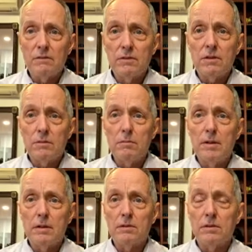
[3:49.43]
certain
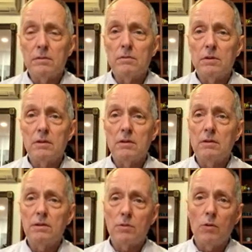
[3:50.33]
meals. Well, in
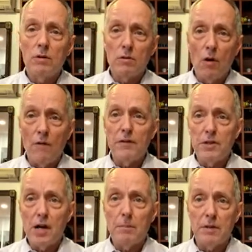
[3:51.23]
this one coffee
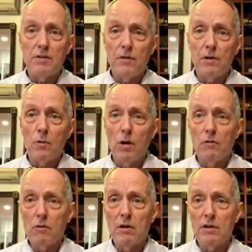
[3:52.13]
shop that's very well run,